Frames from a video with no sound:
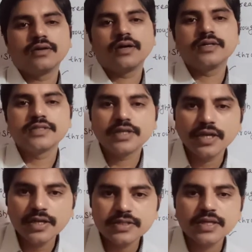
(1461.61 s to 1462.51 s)
Answer
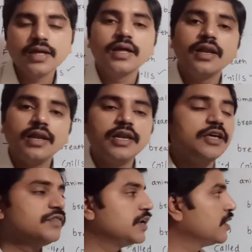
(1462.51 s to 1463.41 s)
is
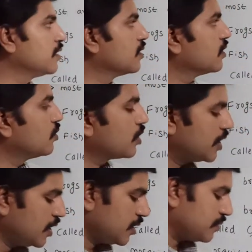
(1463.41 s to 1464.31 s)
living. Okay
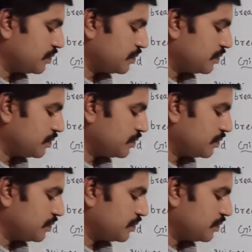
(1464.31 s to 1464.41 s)
na?